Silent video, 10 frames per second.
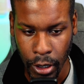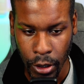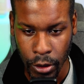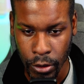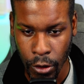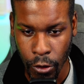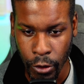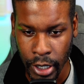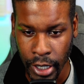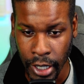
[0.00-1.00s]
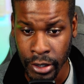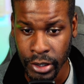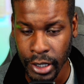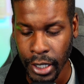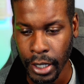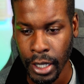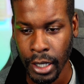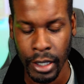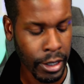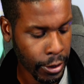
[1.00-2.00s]
Corey Ingelet,
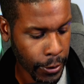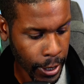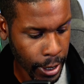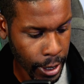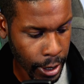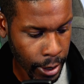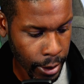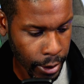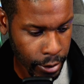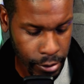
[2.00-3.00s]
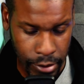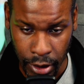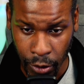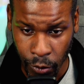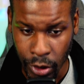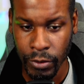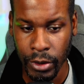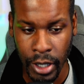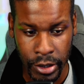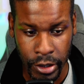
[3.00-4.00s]
he is a wonderful
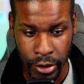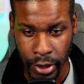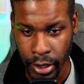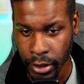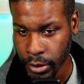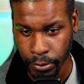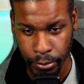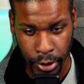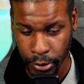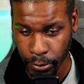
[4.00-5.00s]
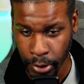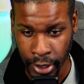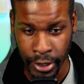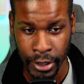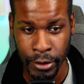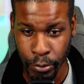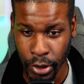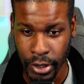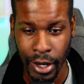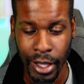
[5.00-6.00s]
content creator. Man puts
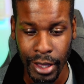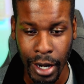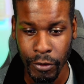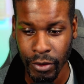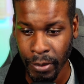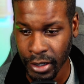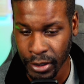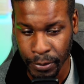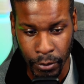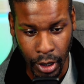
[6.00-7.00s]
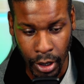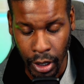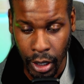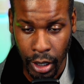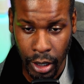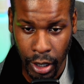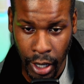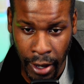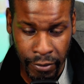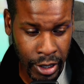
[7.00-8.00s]
out a lot of information.
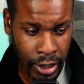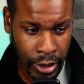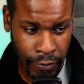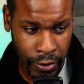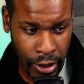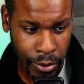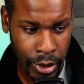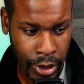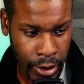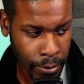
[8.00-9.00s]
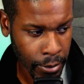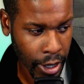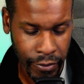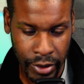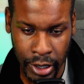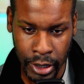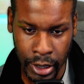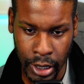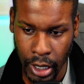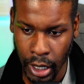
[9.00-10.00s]
I've done a video with him. I've done
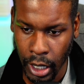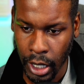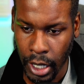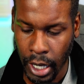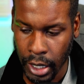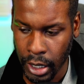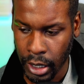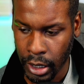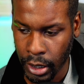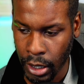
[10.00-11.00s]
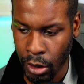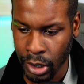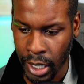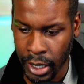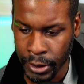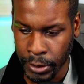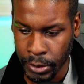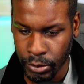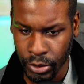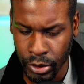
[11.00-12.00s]
a online,
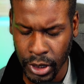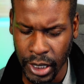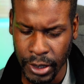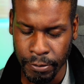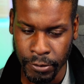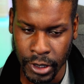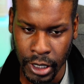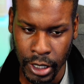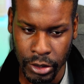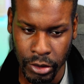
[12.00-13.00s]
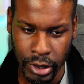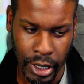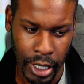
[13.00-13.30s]
I guess you can say like